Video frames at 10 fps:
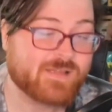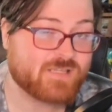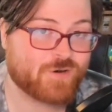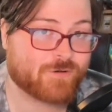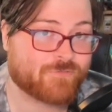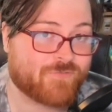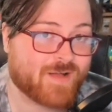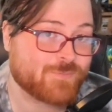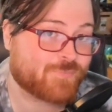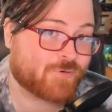you're a
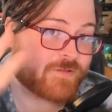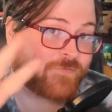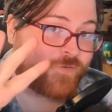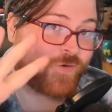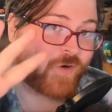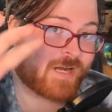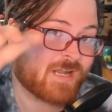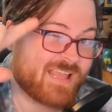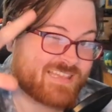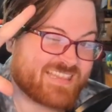fight boy for
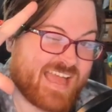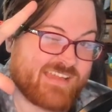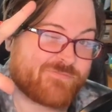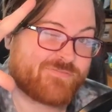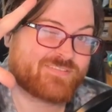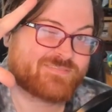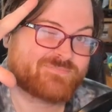life.